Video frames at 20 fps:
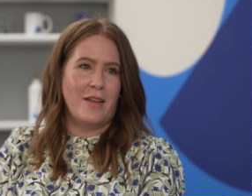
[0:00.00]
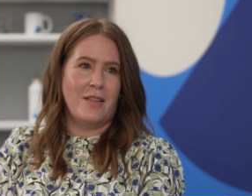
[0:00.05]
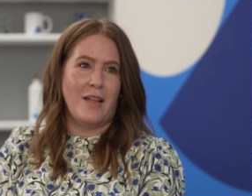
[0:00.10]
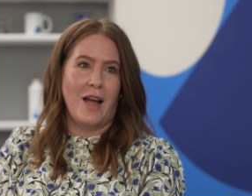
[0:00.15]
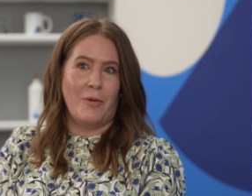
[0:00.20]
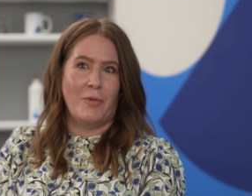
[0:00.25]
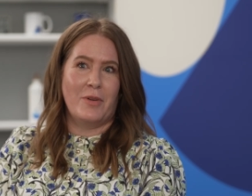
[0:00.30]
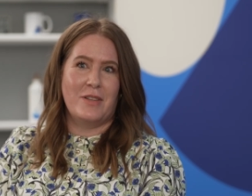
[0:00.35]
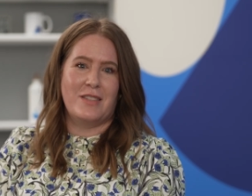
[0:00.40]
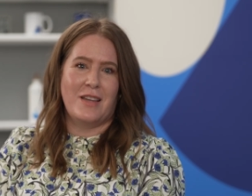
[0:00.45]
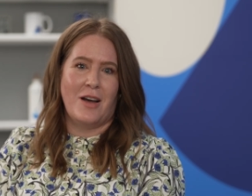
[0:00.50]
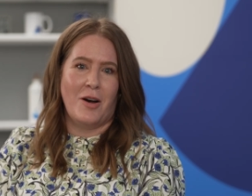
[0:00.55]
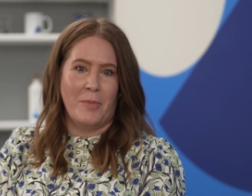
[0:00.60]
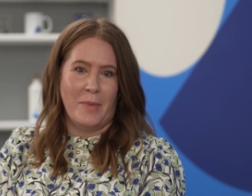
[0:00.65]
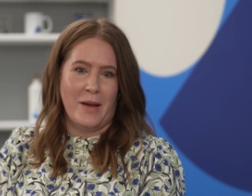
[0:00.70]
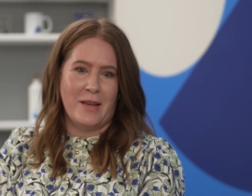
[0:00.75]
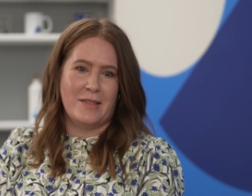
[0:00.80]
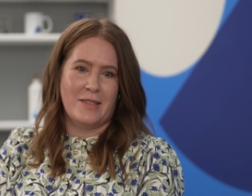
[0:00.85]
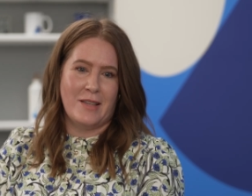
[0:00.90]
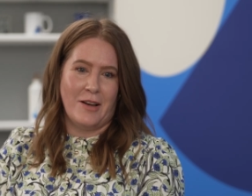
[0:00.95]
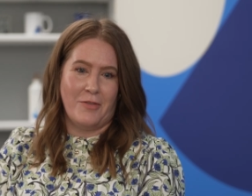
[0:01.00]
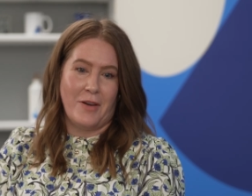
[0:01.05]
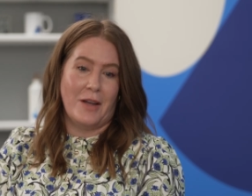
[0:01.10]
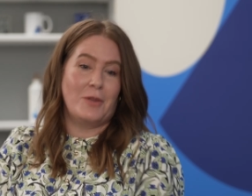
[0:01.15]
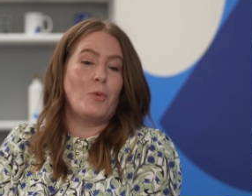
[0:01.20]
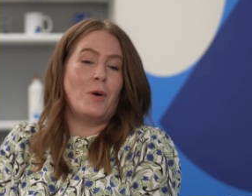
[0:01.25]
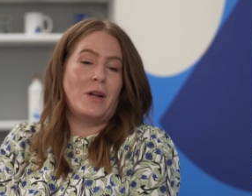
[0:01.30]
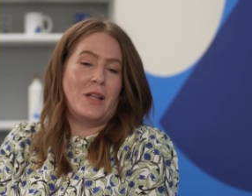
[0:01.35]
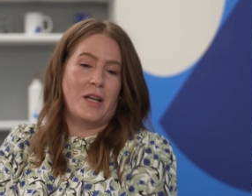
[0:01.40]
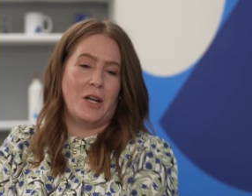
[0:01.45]
And I would tell myself,
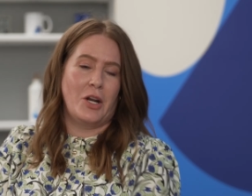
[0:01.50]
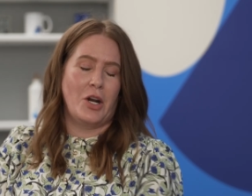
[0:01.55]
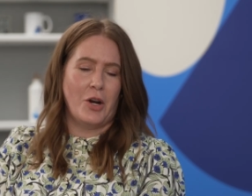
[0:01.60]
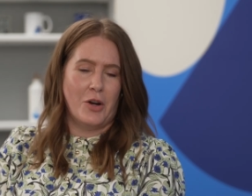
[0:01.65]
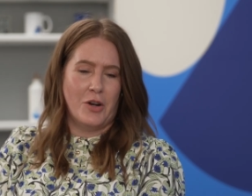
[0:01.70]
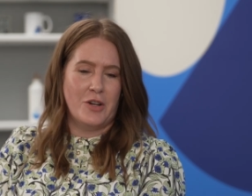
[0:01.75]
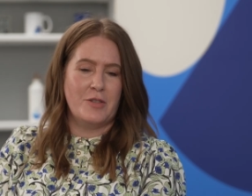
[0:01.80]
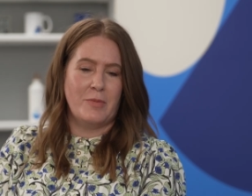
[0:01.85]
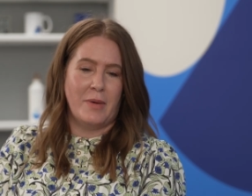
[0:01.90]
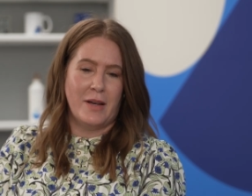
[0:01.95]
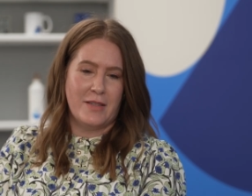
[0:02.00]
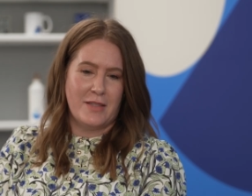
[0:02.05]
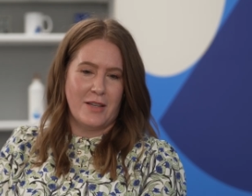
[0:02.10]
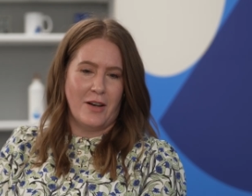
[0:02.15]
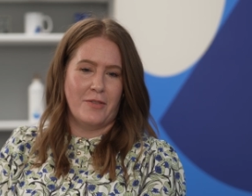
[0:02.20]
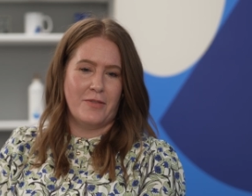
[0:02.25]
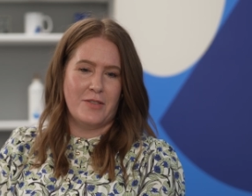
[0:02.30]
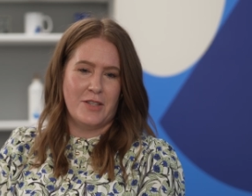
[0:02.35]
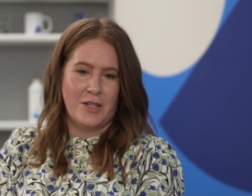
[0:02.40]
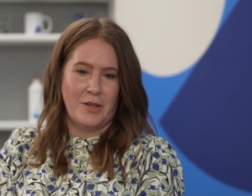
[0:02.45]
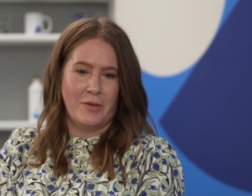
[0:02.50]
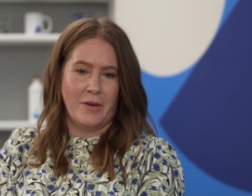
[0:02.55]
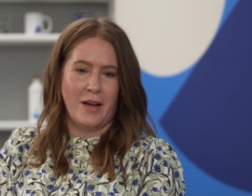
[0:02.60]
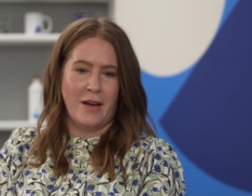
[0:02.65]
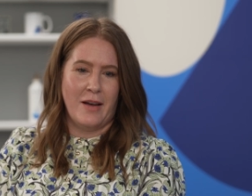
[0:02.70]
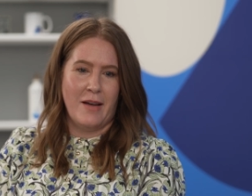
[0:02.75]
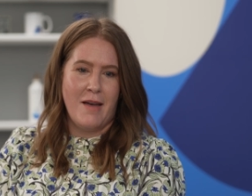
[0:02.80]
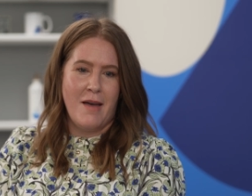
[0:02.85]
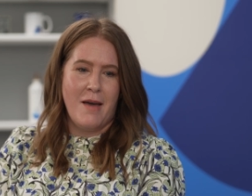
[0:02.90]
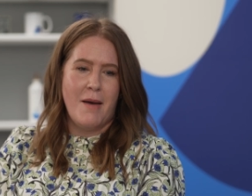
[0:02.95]
I'd want to encourage myself to
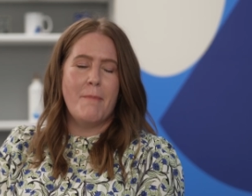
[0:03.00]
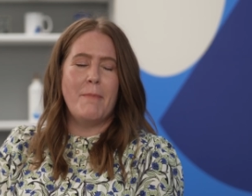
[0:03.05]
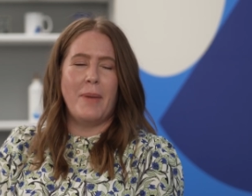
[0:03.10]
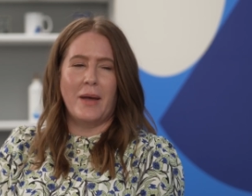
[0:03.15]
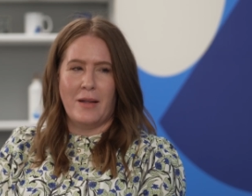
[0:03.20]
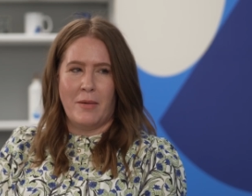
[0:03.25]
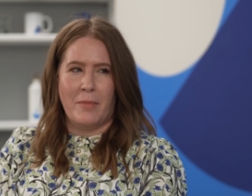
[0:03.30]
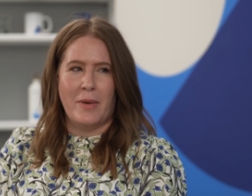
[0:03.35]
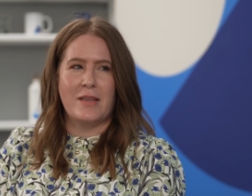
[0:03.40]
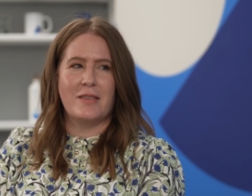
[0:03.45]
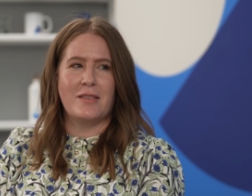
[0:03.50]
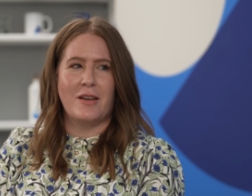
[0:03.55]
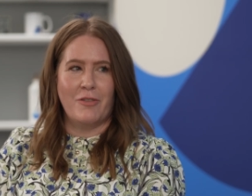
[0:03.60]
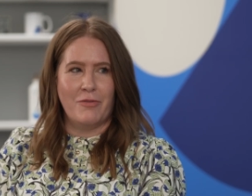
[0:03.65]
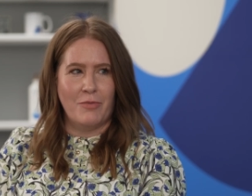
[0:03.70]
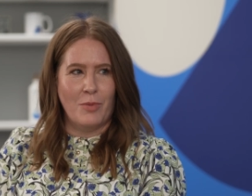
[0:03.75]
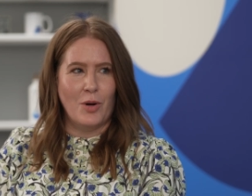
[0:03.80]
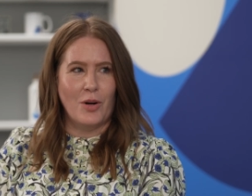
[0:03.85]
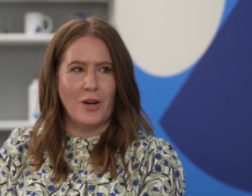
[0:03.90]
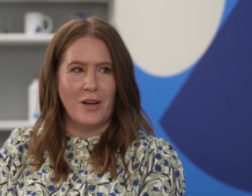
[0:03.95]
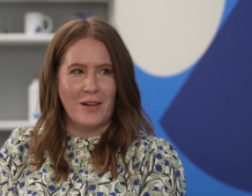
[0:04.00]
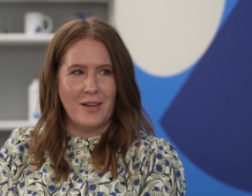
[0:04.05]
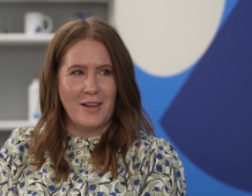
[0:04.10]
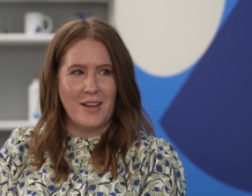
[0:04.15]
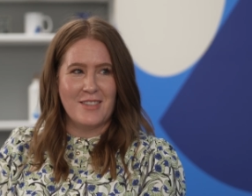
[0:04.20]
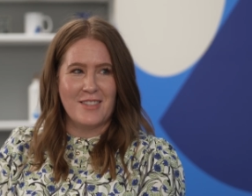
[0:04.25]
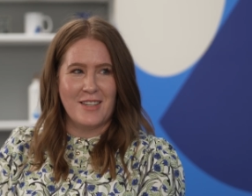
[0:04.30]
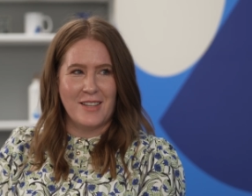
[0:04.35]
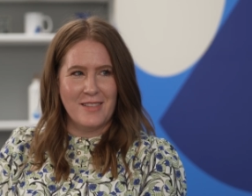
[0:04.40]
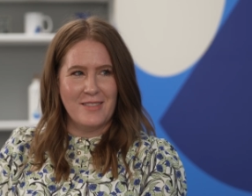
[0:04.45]
uh, bet on myself more
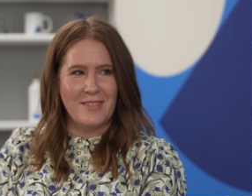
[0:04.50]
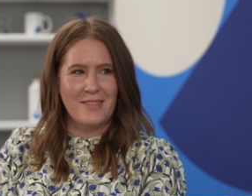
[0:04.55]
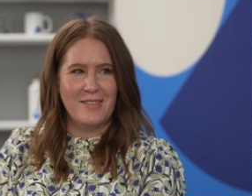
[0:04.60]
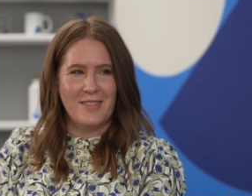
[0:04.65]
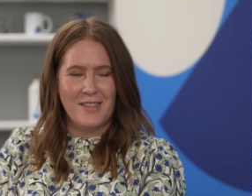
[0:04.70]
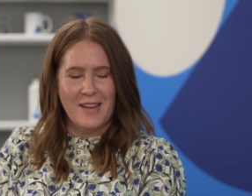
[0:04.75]
because it